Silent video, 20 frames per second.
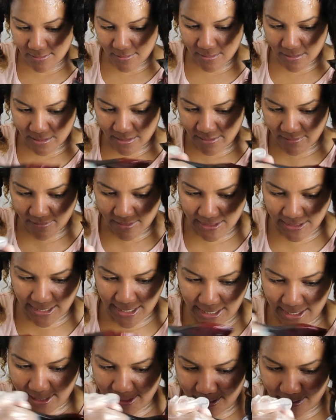Or even
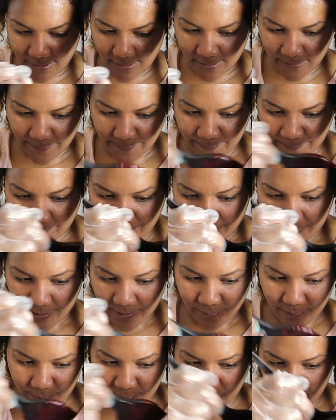like
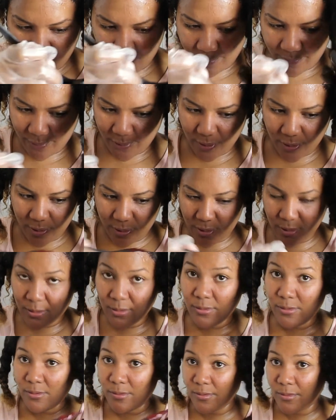
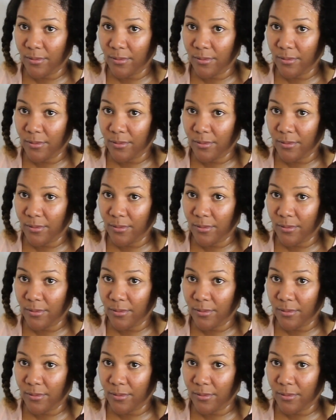purple,